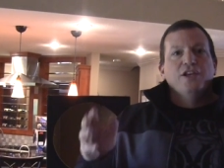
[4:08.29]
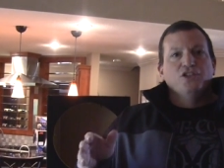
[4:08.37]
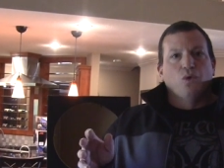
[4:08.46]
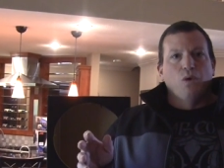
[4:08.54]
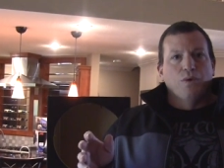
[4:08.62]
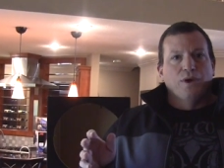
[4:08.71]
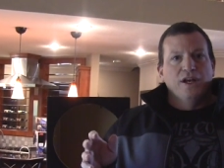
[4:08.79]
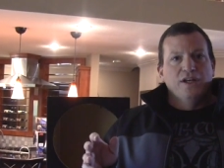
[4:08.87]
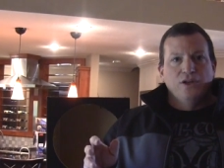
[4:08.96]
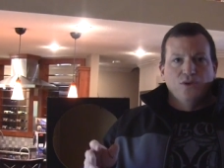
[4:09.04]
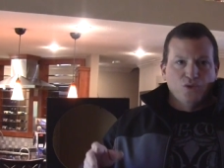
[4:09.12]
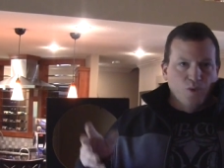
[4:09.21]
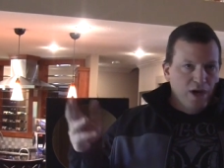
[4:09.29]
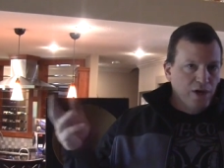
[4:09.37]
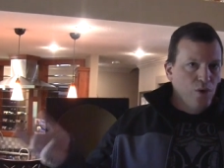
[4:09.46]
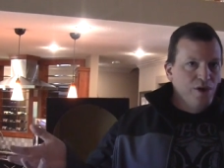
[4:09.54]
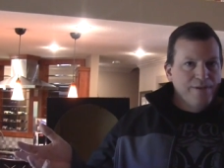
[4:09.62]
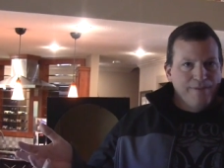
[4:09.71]
So what we're gonna do is we're
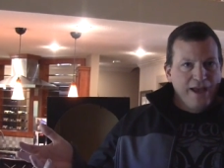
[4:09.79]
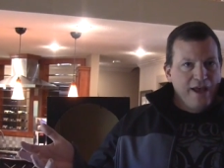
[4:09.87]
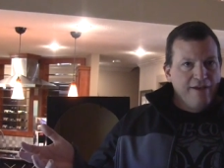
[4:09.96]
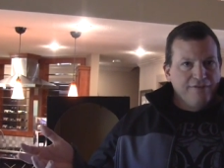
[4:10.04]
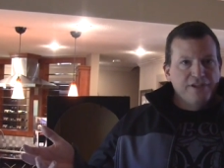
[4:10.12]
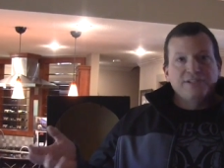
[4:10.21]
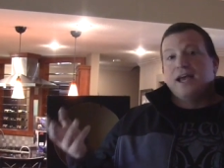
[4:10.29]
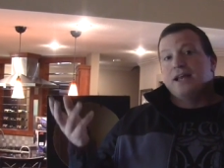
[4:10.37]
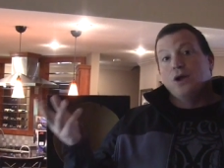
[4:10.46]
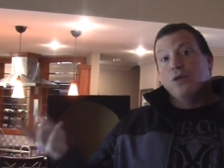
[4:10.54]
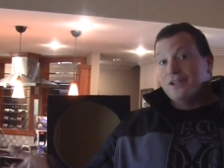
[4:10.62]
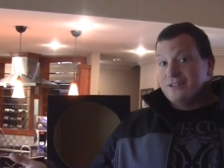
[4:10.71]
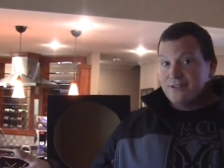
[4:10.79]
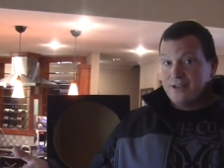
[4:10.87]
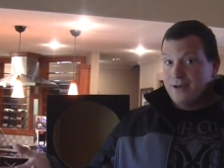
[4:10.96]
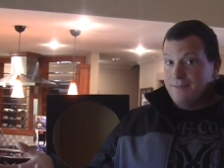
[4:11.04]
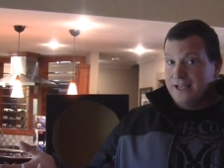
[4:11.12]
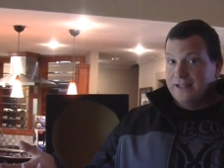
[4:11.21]
gonna go into my office. I know this is
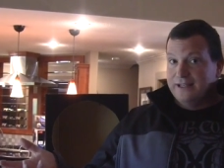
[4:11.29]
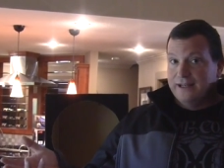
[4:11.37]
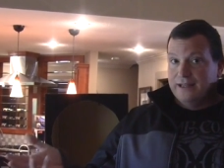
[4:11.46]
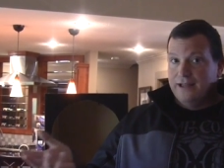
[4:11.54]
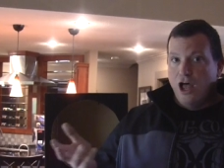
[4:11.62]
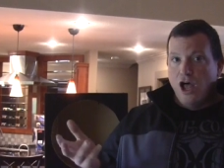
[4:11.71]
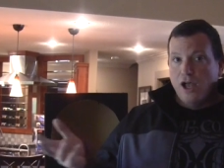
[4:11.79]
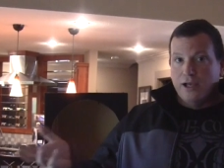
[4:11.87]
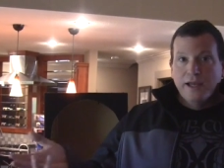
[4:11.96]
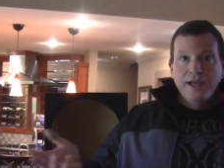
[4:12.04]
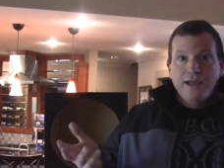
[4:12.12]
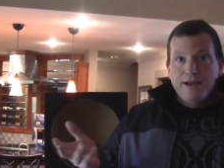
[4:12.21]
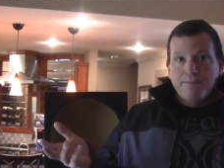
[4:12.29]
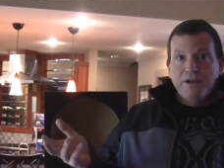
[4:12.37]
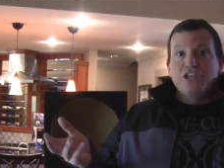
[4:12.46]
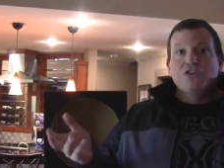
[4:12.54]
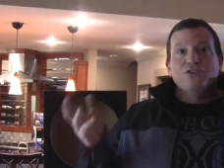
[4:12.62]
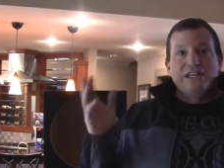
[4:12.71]
gonna be a little long,
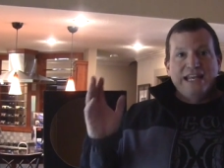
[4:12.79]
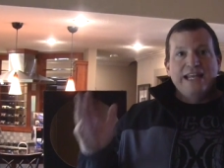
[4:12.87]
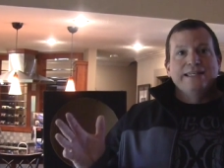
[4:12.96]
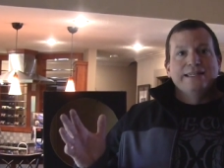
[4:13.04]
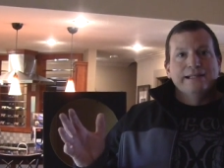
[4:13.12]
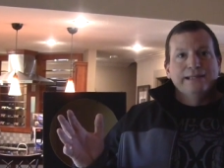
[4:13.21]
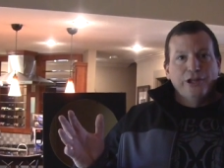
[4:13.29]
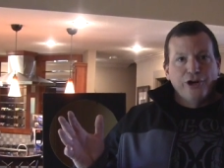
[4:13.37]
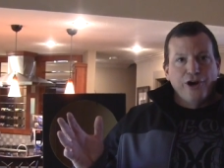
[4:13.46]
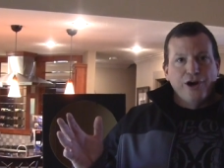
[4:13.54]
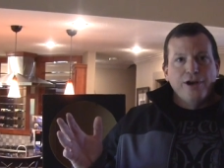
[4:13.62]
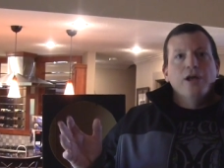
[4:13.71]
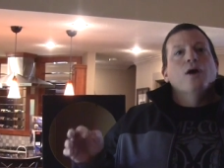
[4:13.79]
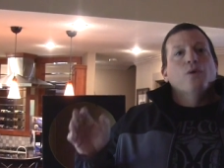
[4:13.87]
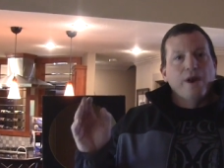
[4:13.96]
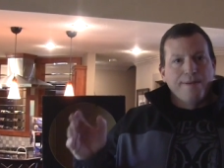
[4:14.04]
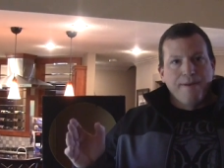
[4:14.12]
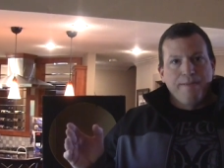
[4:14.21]
but you need to learn
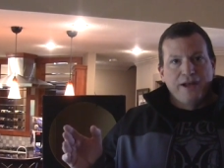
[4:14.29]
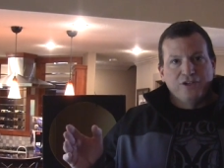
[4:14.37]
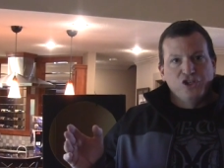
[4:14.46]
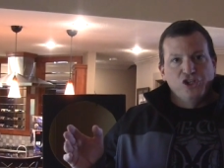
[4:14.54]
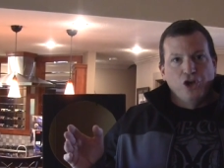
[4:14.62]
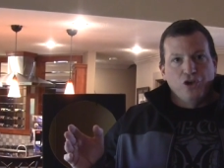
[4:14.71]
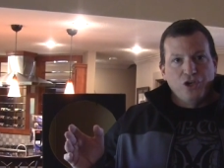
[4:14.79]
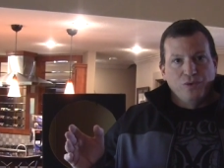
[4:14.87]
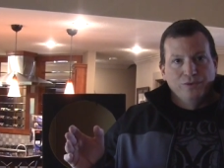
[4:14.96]
what I'm about to show you.